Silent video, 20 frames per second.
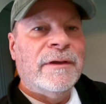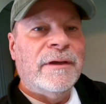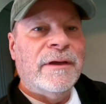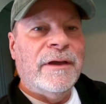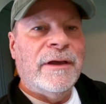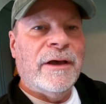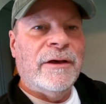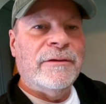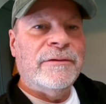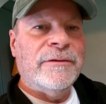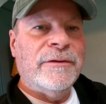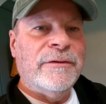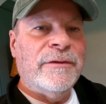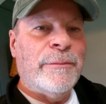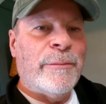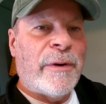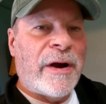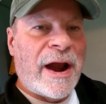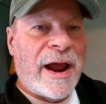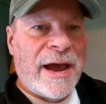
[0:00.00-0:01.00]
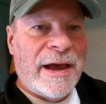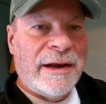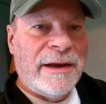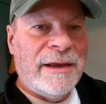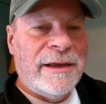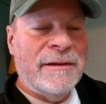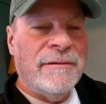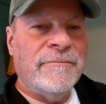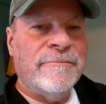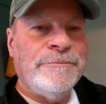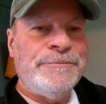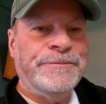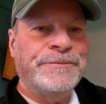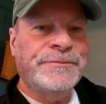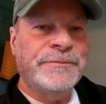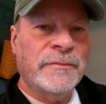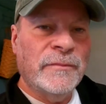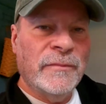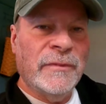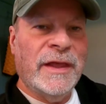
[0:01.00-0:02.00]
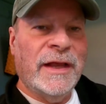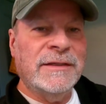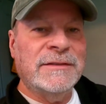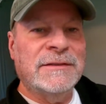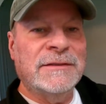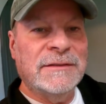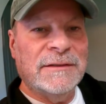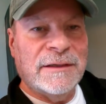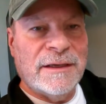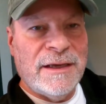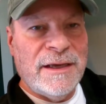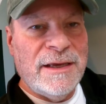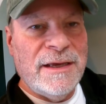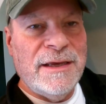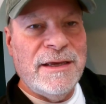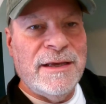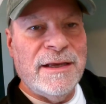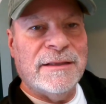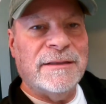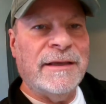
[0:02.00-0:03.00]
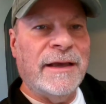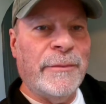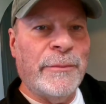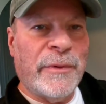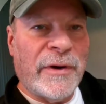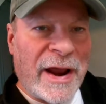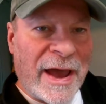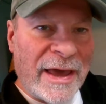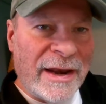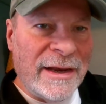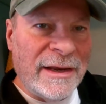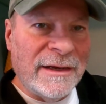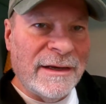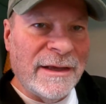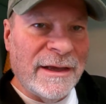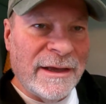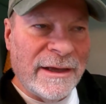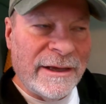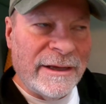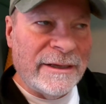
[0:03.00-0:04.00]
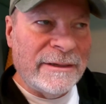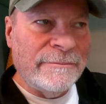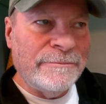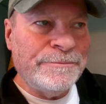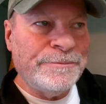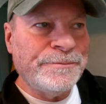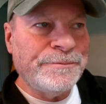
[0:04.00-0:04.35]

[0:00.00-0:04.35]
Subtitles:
You go through the brining. That's key. Get that brining done.